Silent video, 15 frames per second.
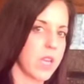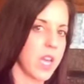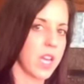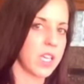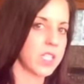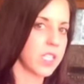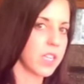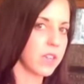
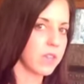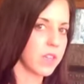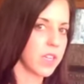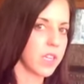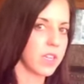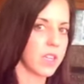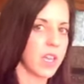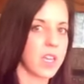
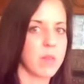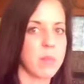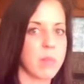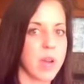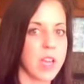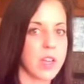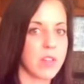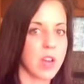activity like a
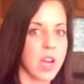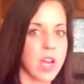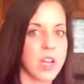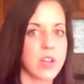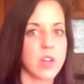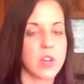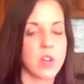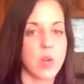bike ride
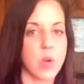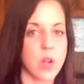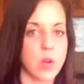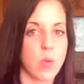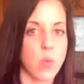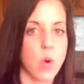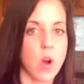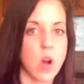or go on
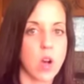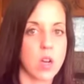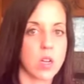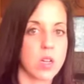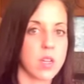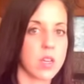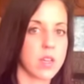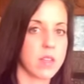a walk,
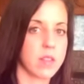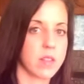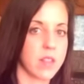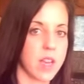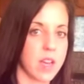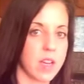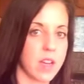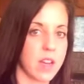
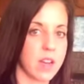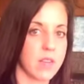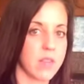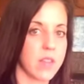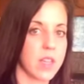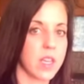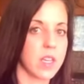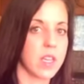that kind of
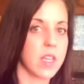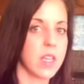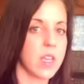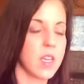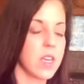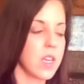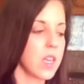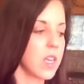thing.
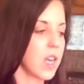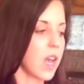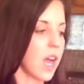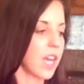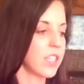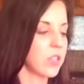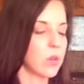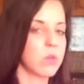
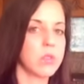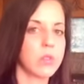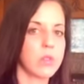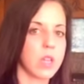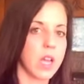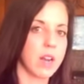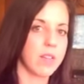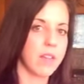I don't do a
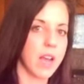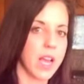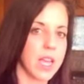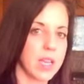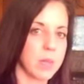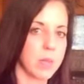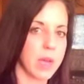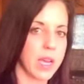lot of high
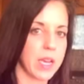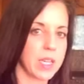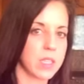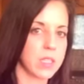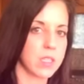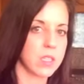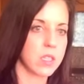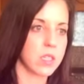
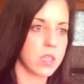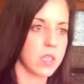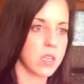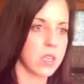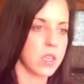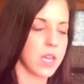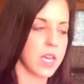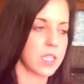impact
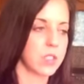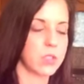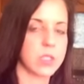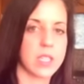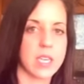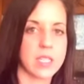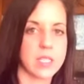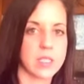
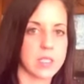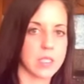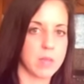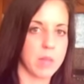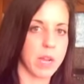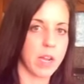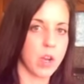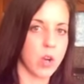exercises in
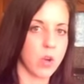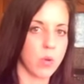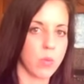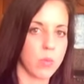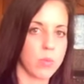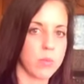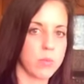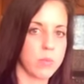my
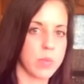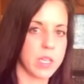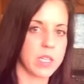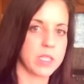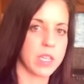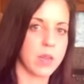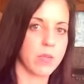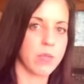home
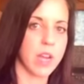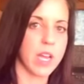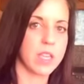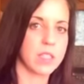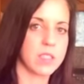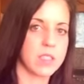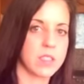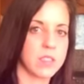because I rent,